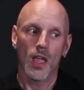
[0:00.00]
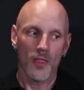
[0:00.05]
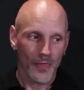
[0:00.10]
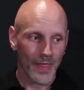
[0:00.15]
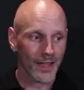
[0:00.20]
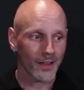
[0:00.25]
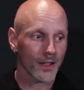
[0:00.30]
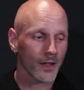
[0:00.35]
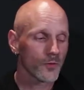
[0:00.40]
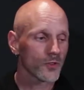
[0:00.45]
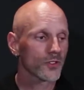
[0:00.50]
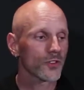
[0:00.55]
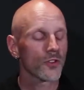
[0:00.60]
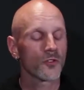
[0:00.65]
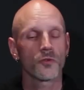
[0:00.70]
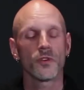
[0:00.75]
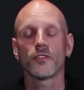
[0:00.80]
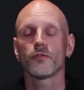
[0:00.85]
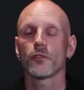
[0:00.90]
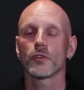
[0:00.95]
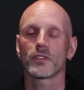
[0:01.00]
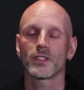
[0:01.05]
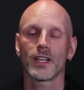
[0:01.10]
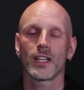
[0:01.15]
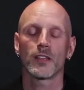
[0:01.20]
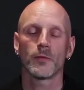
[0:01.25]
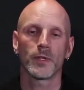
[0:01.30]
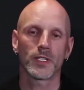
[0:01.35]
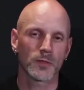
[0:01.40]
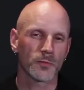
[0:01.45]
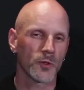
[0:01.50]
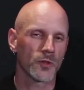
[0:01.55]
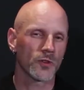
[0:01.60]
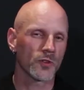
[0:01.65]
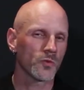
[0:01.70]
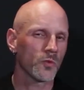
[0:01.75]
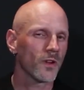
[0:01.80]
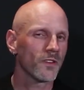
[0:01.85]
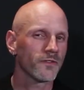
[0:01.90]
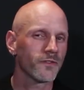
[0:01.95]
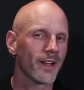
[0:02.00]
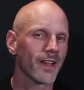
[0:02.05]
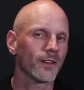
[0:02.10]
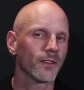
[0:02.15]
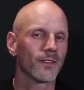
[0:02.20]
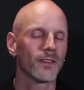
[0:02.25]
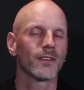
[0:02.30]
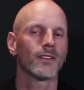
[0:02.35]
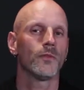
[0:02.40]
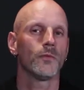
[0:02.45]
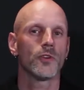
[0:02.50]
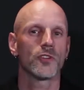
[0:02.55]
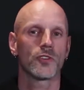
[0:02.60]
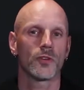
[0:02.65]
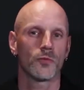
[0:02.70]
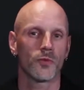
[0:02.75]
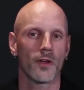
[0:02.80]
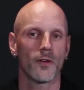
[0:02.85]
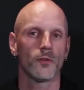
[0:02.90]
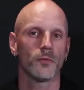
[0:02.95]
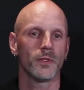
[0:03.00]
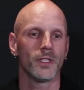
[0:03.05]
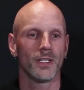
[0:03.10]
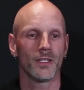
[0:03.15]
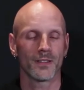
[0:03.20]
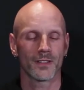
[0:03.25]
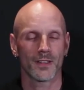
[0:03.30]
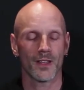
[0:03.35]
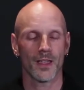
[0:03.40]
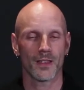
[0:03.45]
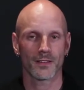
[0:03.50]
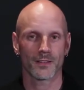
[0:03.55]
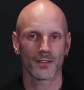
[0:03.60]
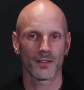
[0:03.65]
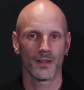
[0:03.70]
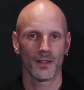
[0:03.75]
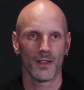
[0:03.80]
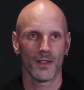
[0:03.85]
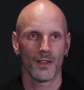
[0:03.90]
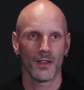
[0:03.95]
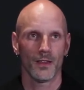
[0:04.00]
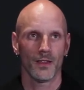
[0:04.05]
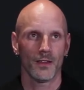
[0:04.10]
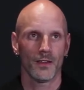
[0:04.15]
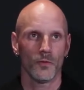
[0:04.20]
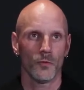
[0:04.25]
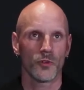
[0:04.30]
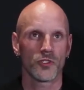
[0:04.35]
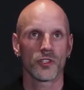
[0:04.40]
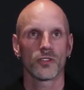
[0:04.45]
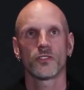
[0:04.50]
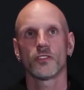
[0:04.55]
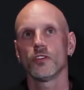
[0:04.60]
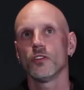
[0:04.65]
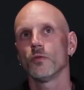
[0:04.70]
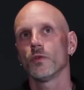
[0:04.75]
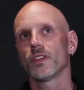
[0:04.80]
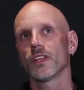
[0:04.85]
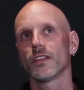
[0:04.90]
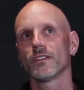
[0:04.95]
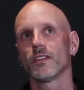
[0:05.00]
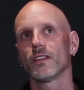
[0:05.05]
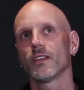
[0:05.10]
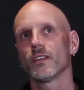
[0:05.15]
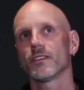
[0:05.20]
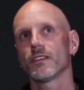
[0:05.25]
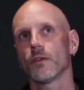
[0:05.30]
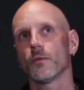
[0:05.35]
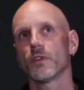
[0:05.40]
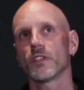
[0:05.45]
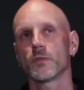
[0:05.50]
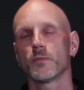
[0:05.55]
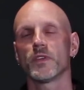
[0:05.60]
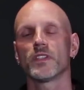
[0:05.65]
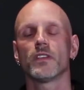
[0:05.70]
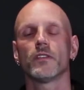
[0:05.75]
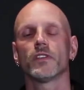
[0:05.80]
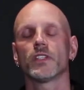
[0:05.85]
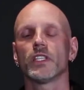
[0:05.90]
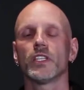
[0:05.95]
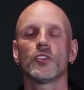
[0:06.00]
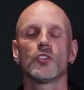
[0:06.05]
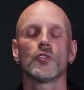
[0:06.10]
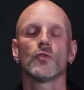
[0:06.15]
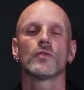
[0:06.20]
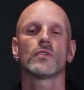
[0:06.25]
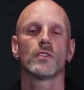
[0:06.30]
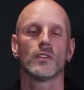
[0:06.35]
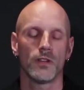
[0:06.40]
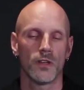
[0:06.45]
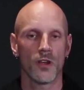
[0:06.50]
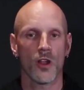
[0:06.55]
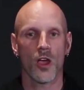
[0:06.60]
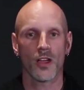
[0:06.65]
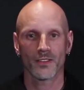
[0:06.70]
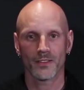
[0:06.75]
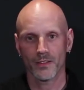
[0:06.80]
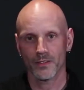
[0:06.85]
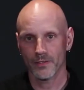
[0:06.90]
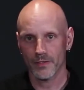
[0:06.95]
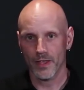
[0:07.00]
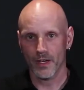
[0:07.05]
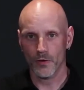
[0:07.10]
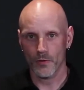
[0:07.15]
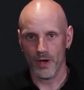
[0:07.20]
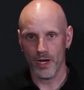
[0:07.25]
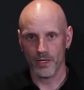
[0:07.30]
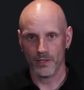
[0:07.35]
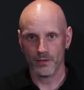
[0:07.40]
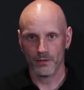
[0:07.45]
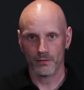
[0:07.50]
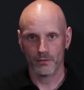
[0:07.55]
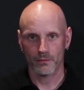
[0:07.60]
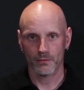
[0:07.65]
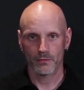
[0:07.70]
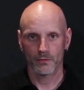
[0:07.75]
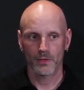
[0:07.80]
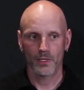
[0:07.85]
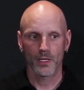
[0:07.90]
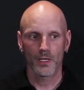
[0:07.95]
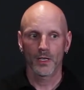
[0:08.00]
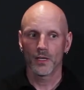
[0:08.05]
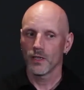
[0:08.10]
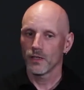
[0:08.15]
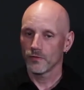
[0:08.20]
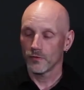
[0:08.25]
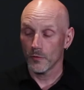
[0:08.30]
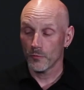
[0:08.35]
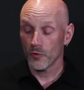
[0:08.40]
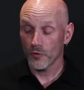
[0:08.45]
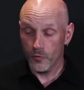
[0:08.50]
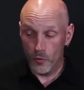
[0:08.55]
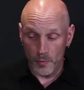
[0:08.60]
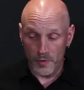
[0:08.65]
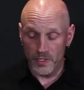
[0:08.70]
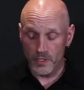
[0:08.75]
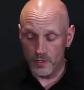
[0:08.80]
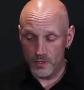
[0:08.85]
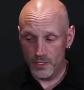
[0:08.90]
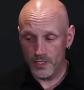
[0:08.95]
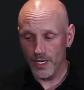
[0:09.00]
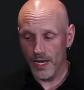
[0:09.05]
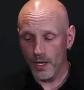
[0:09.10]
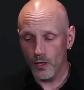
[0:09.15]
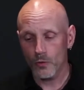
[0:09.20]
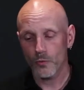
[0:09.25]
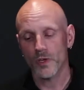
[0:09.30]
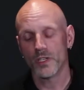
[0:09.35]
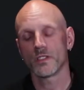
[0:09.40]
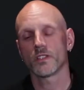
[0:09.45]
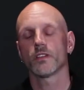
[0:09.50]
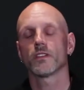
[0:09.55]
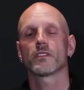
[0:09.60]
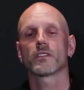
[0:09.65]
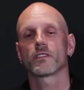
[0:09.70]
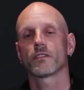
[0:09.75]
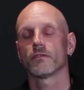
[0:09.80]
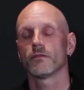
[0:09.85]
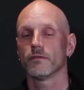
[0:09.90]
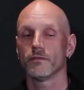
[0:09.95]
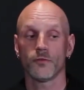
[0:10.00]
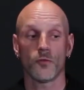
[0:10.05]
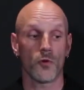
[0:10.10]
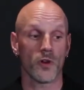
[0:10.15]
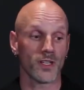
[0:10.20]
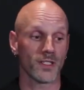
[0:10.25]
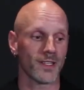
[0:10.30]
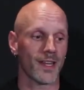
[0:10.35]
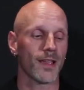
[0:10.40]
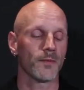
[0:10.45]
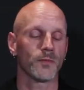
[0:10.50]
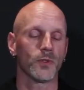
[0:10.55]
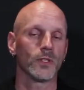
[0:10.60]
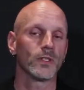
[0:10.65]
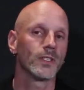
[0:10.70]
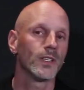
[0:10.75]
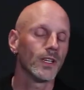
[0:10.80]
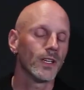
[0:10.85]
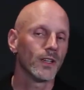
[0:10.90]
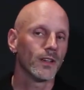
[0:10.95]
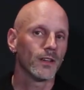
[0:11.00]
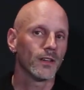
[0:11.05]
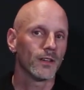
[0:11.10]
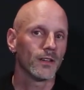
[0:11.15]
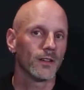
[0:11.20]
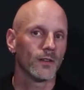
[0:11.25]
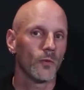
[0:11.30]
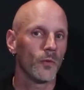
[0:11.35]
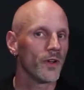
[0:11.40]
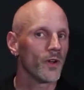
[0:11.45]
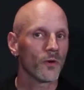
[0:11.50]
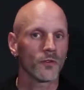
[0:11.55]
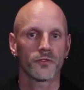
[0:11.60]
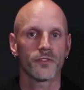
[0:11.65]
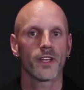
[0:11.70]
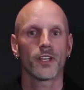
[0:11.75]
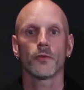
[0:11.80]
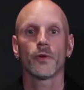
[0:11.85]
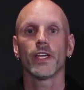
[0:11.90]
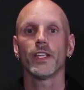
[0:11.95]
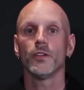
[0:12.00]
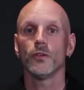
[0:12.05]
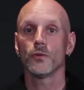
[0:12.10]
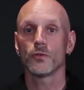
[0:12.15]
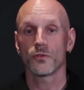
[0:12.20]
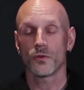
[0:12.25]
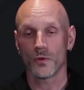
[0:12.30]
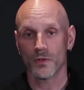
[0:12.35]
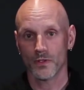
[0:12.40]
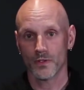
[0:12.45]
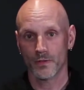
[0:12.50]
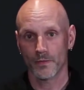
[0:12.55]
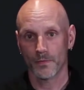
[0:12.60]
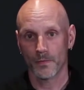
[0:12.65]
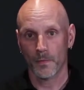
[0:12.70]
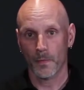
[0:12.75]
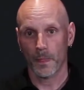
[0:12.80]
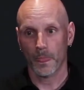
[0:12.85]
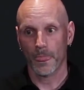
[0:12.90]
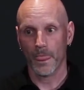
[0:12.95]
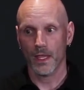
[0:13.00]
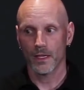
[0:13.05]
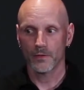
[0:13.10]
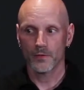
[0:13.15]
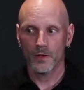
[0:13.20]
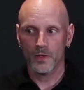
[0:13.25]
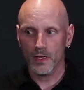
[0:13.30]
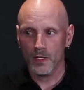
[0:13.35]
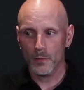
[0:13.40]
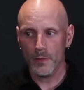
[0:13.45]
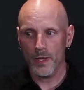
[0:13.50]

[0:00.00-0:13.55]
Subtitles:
That covers the three first elements, but there's one final thing that we should probably discuss, which is to do with entities that we specifically choose not to federate. For performance and scale reasons, for example, we don't federate users. If you think